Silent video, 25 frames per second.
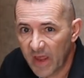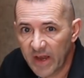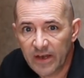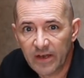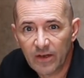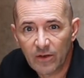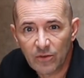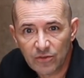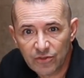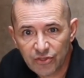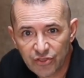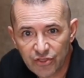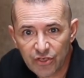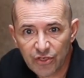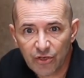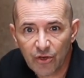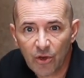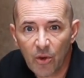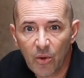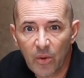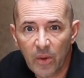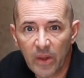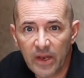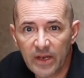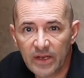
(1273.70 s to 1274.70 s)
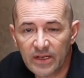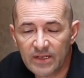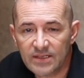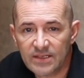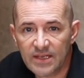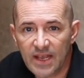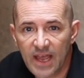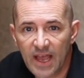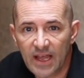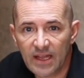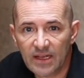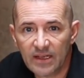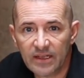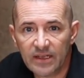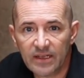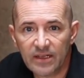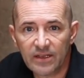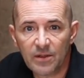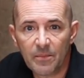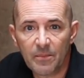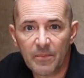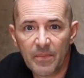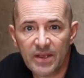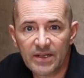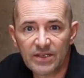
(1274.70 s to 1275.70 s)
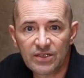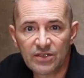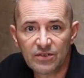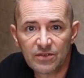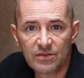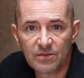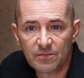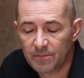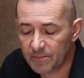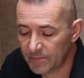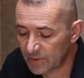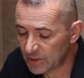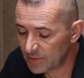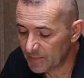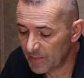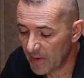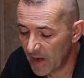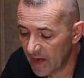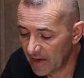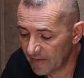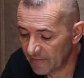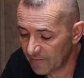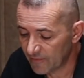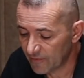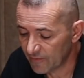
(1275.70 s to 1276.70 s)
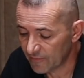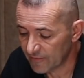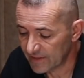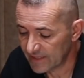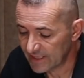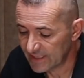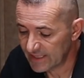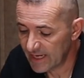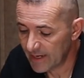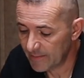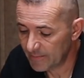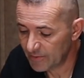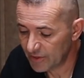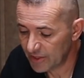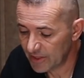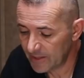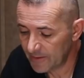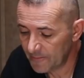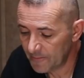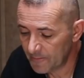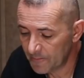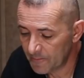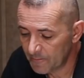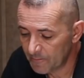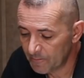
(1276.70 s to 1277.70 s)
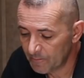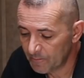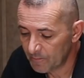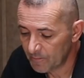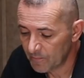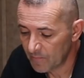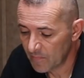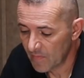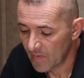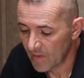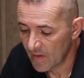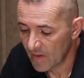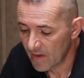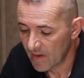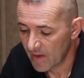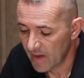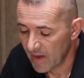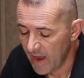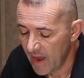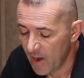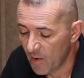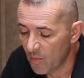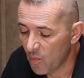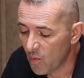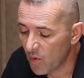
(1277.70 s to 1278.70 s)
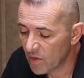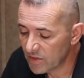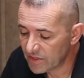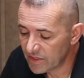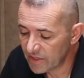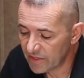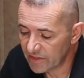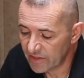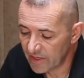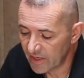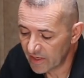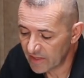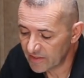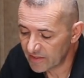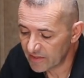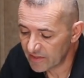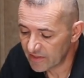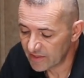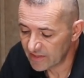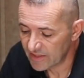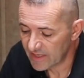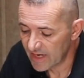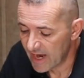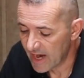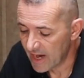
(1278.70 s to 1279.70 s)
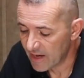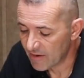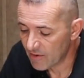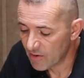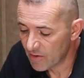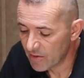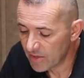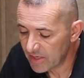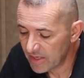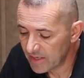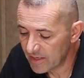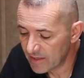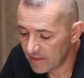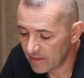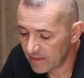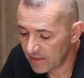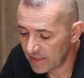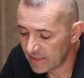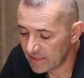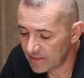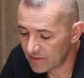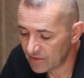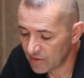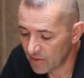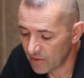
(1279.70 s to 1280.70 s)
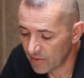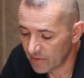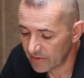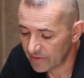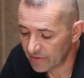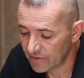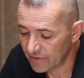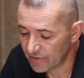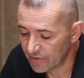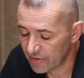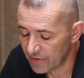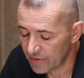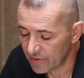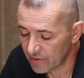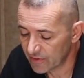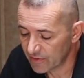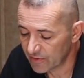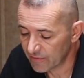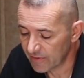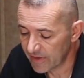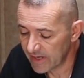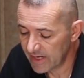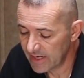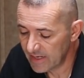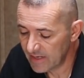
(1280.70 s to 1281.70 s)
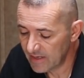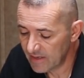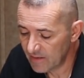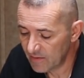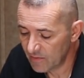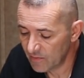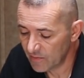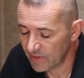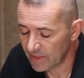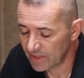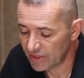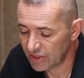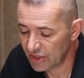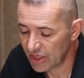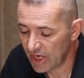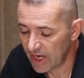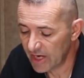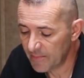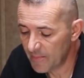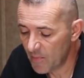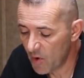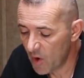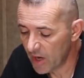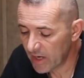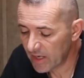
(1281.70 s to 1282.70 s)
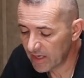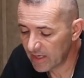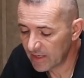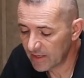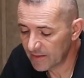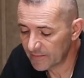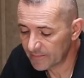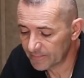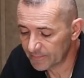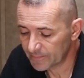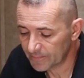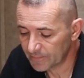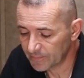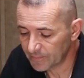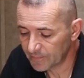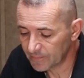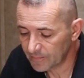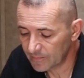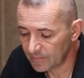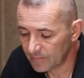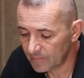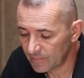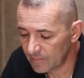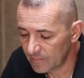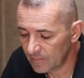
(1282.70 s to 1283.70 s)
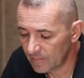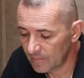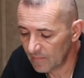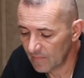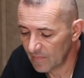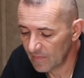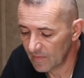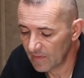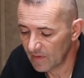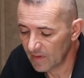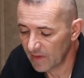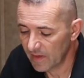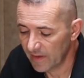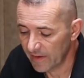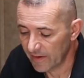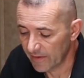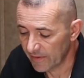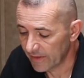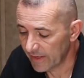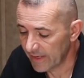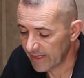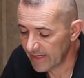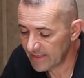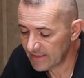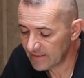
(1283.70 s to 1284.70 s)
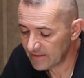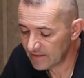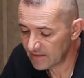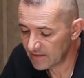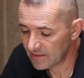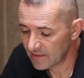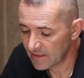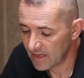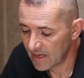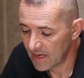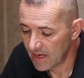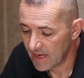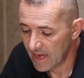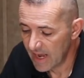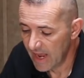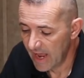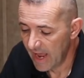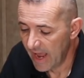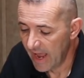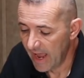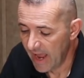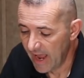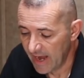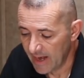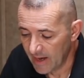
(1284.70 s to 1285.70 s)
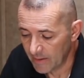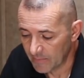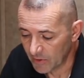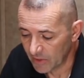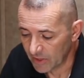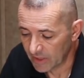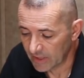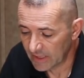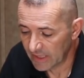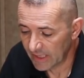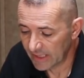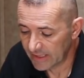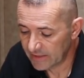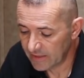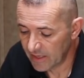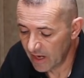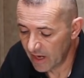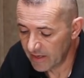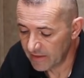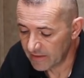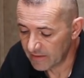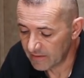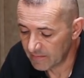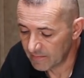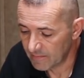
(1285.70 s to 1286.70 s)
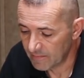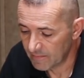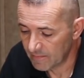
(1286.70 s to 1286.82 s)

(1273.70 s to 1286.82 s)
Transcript: And it'll zero in exactly in the best spot for reception. And once it does, this arrow here is going to turn green with a check mark. There it is. And I'm going to click Done.